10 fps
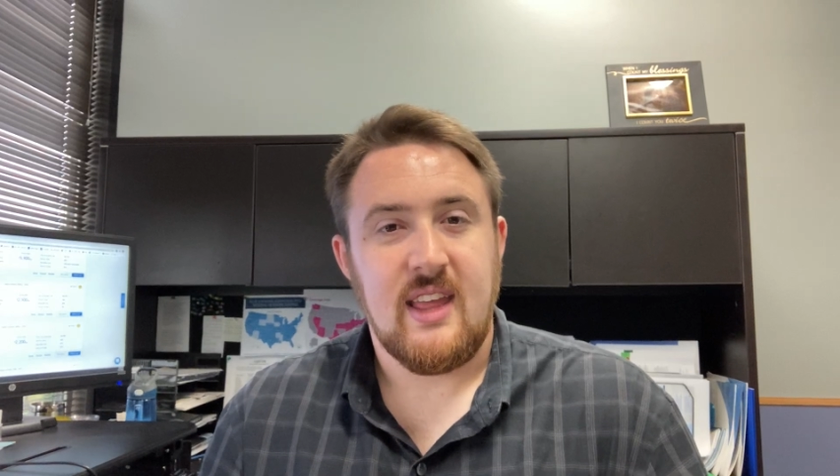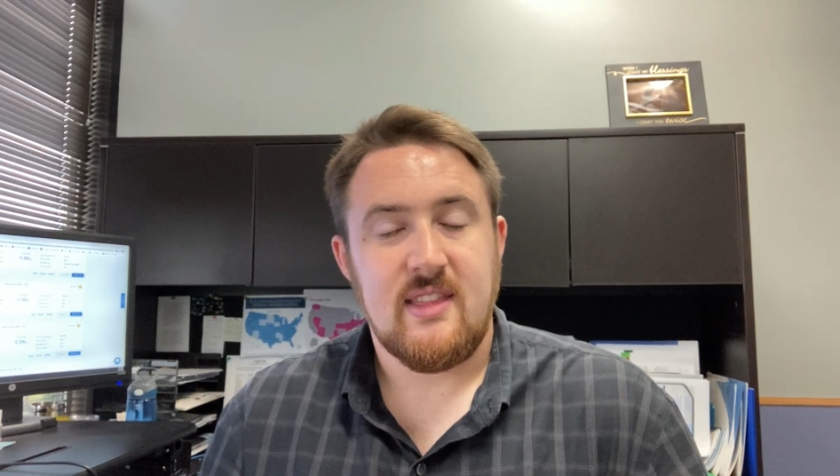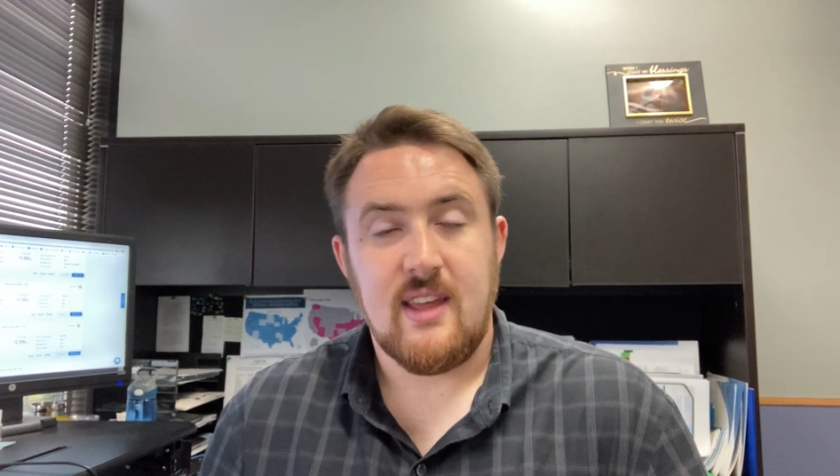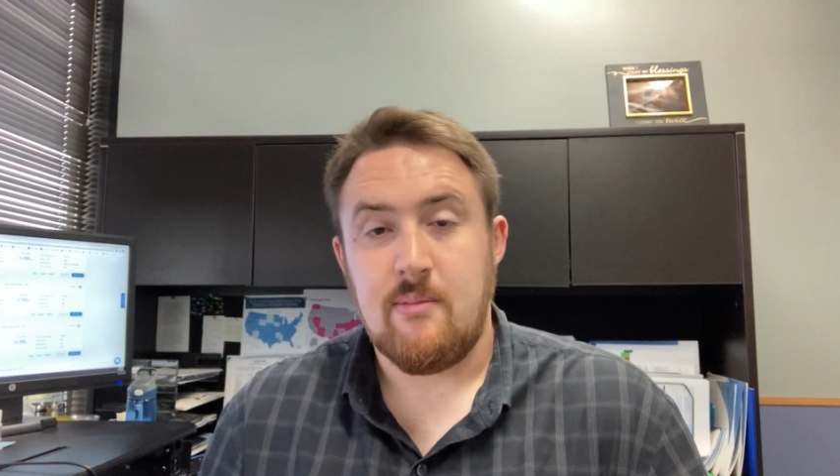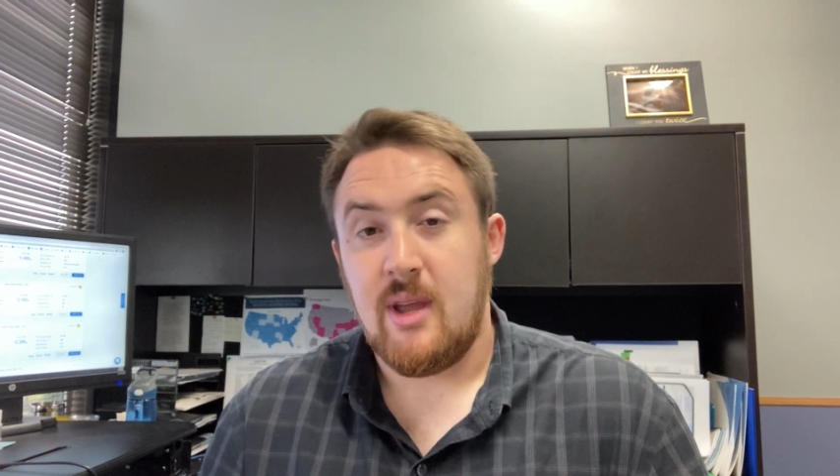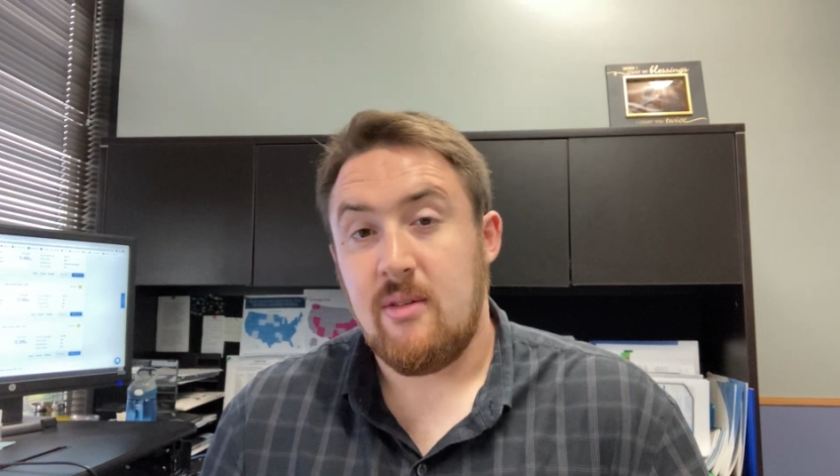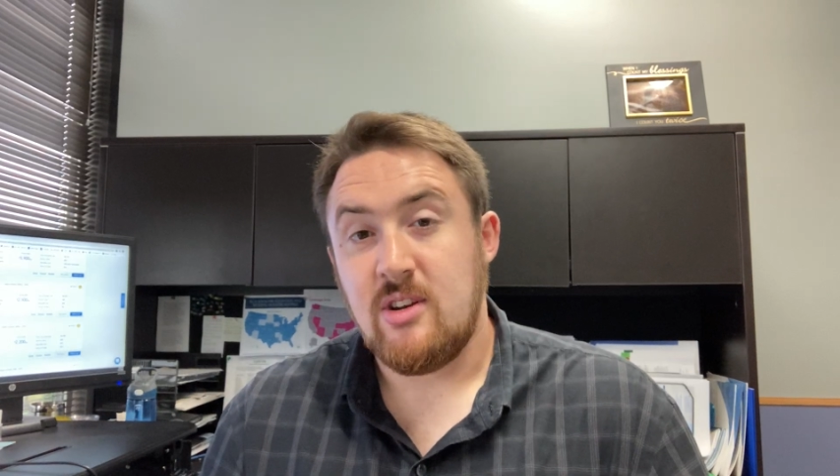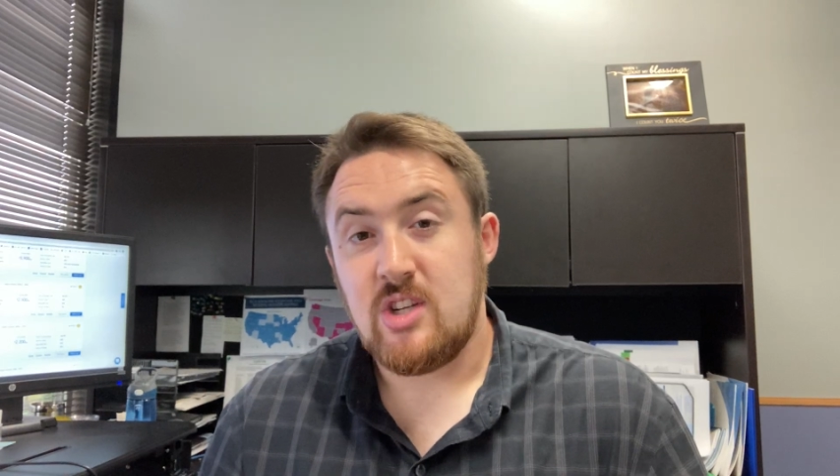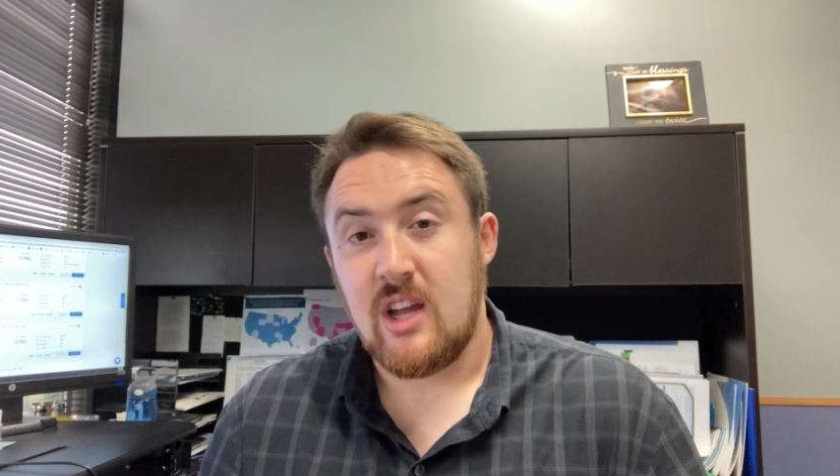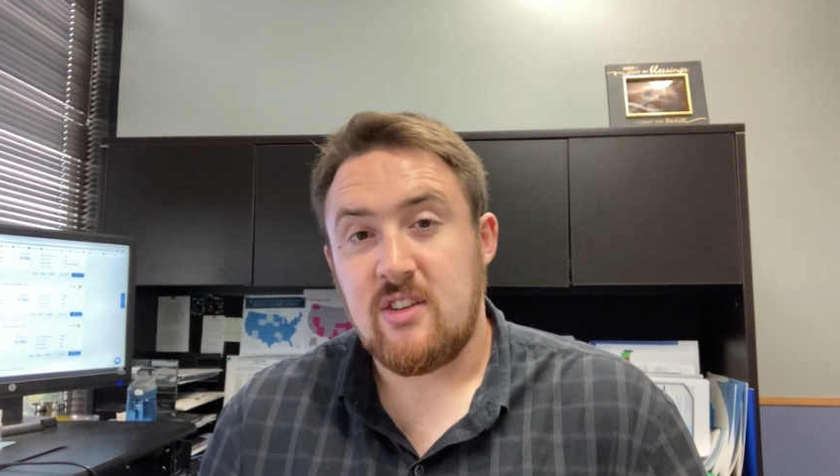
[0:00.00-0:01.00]
They may
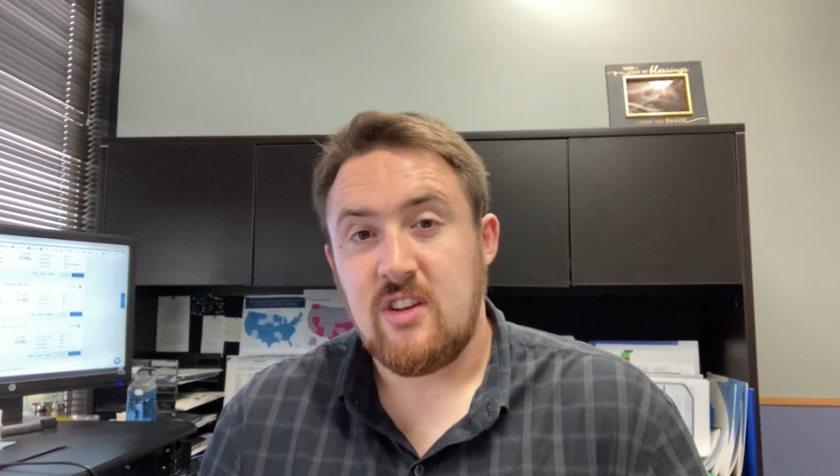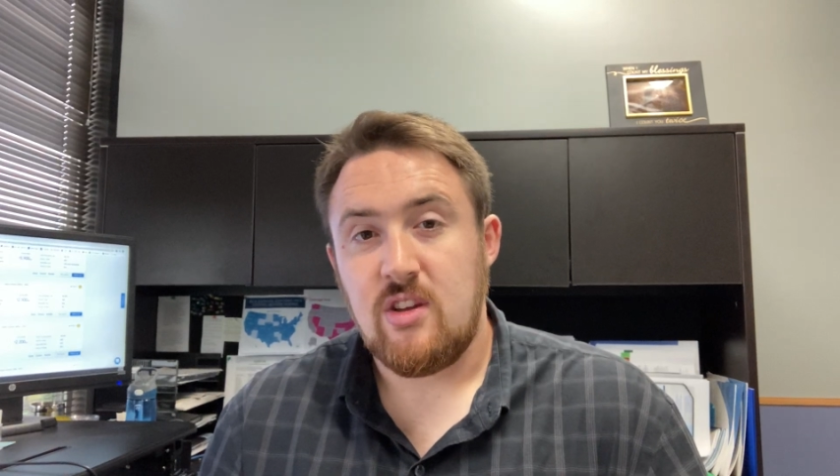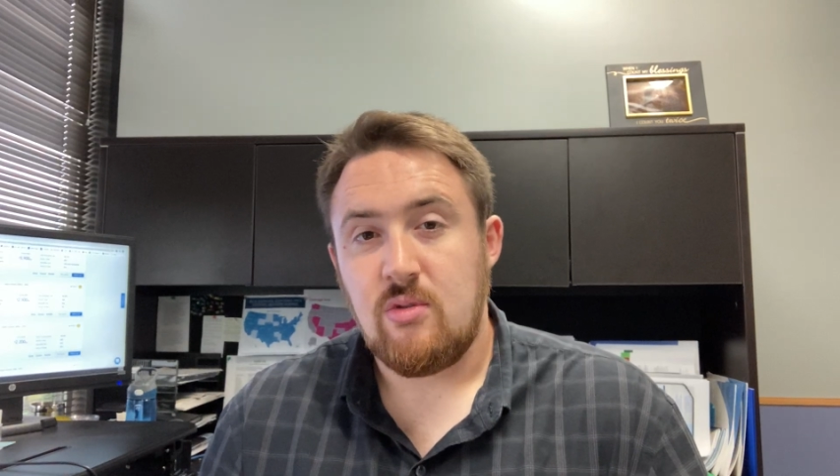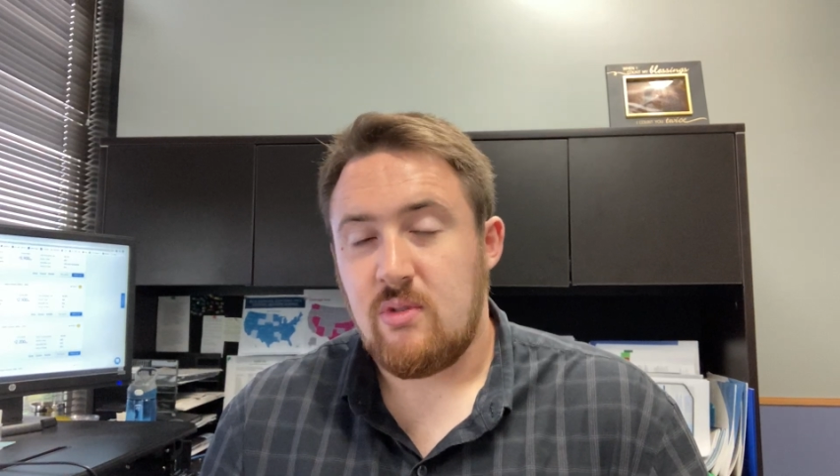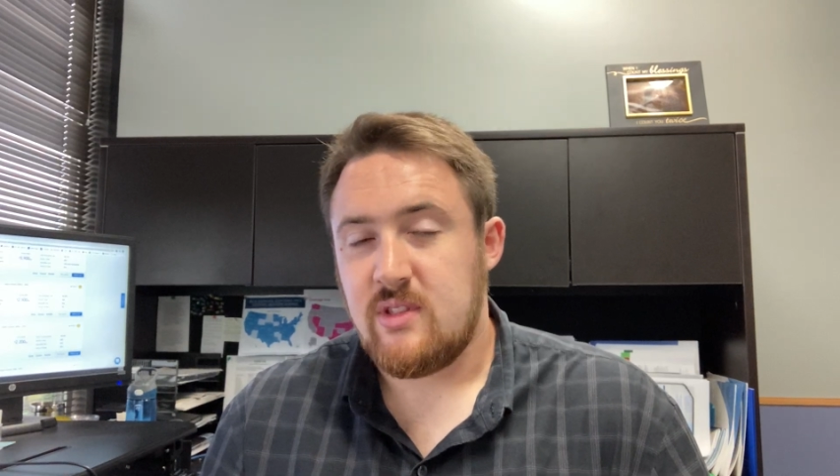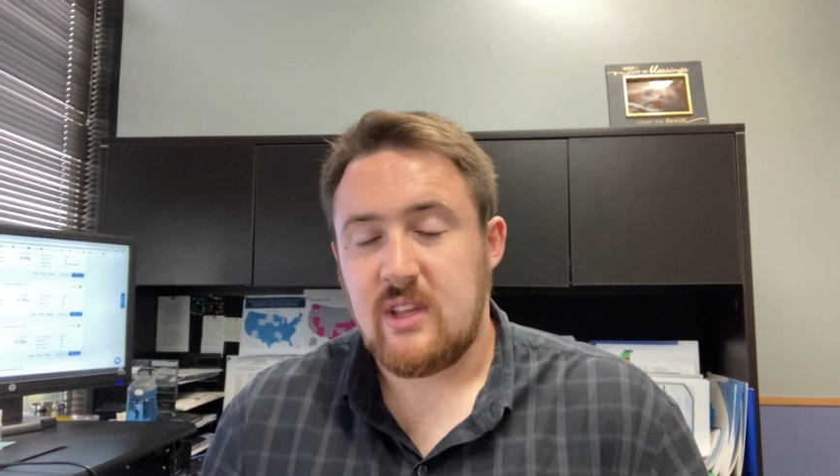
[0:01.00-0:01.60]
reach out to you.